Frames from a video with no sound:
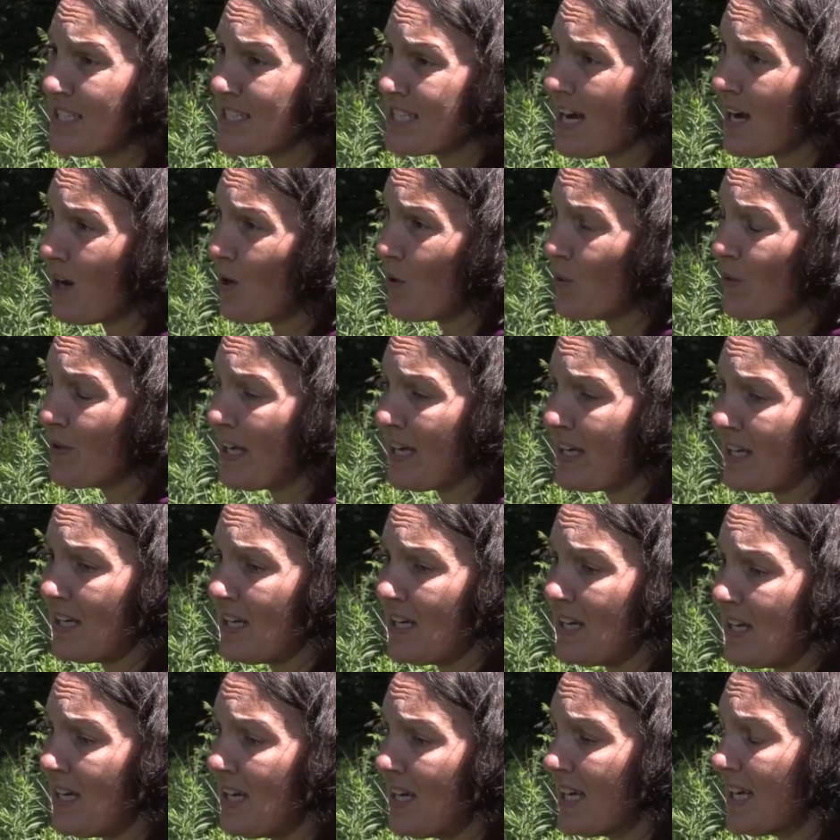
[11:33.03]
in town that
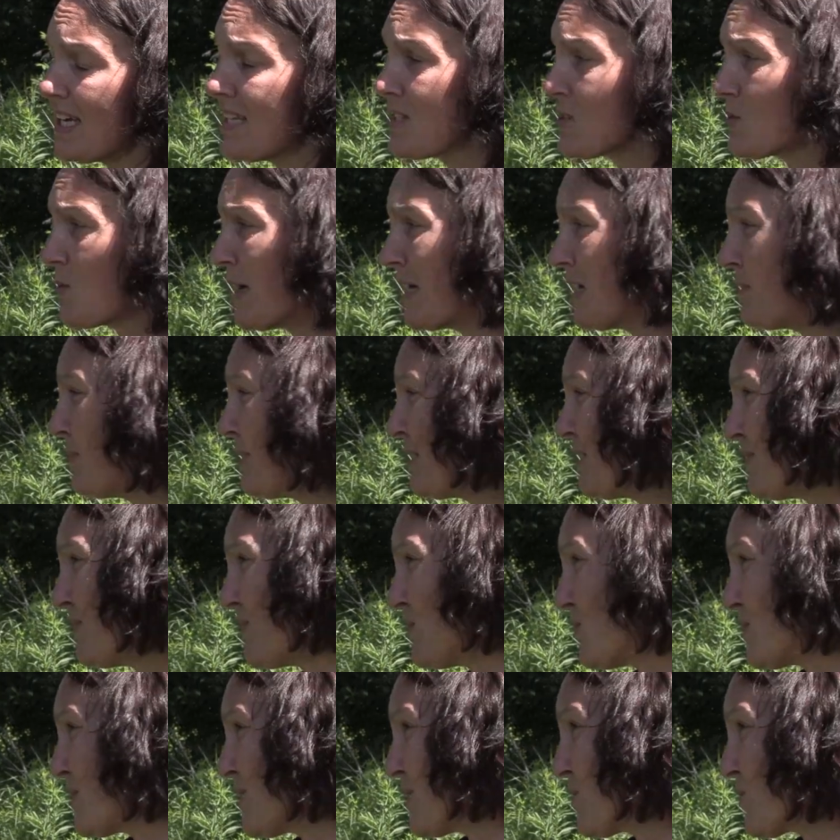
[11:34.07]
gets quite a bit of
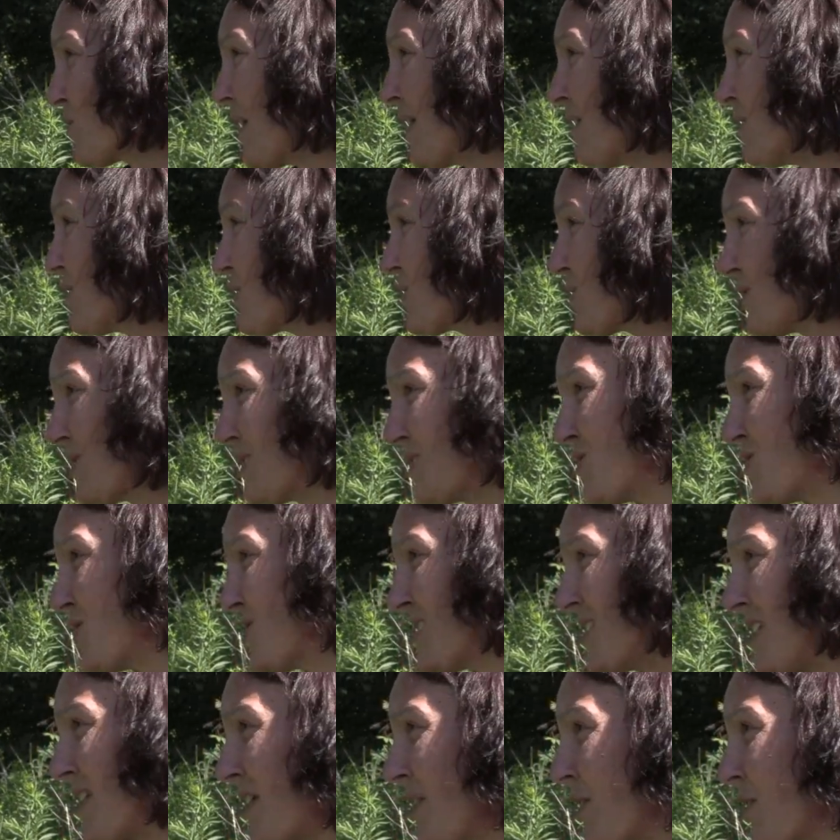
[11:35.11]
use as well. So it's
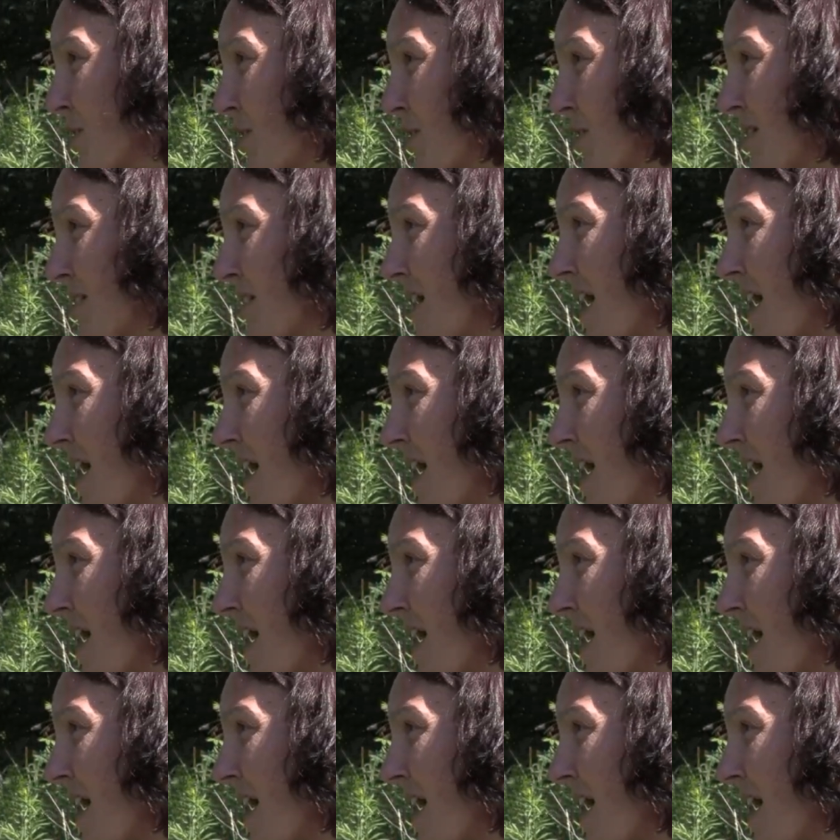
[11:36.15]
just another